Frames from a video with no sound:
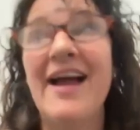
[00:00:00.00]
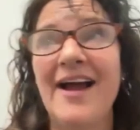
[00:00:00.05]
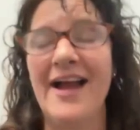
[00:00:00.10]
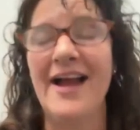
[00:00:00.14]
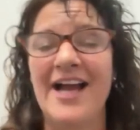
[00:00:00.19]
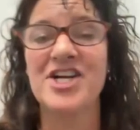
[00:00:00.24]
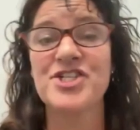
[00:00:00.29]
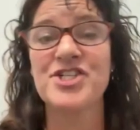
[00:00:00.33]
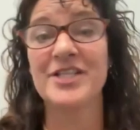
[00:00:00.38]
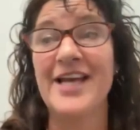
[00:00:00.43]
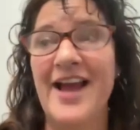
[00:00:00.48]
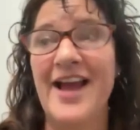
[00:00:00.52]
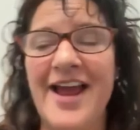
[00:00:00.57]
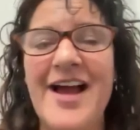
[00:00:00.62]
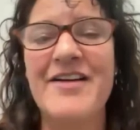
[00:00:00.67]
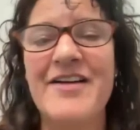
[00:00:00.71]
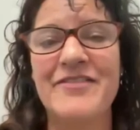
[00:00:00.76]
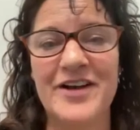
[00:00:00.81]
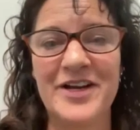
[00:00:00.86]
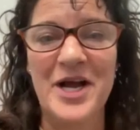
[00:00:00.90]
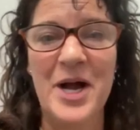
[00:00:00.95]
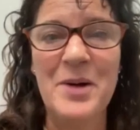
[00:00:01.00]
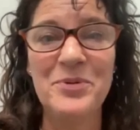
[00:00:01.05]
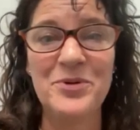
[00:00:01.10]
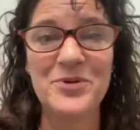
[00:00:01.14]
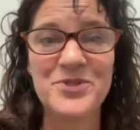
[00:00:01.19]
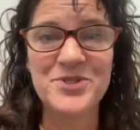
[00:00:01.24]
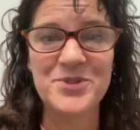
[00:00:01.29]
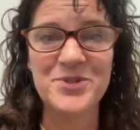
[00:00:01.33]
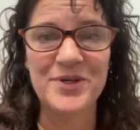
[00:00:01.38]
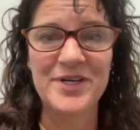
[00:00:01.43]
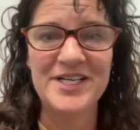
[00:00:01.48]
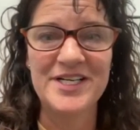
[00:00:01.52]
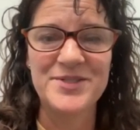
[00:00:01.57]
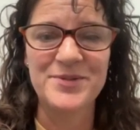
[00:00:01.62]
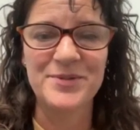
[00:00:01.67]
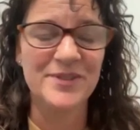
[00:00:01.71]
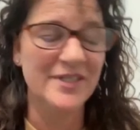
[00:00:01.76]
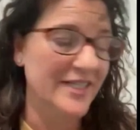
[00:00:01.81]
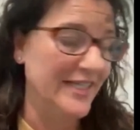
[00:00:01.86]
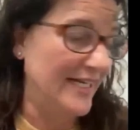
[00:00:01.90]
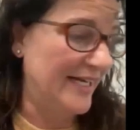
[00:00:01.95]
actually I have a couple stories
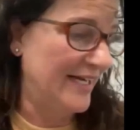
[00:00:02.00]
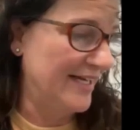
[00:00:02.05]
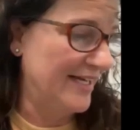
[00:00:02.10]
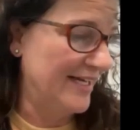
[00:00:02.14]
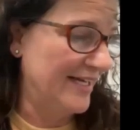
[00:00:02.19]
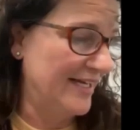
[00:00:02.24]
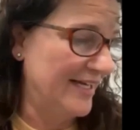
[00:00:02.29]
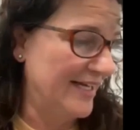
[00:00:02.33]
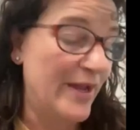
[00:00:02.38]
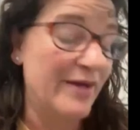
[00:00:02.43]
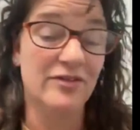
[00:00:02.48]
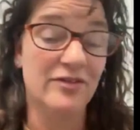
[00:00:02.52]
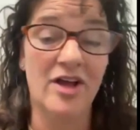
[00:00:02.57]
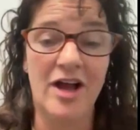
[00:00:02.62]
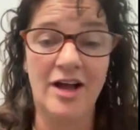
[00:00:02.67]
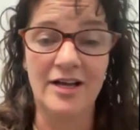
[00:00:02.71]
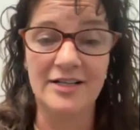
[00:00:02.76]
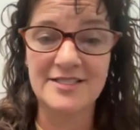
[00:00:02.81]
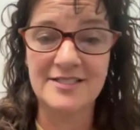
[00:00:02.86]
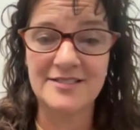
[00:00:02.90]
really. We have lots.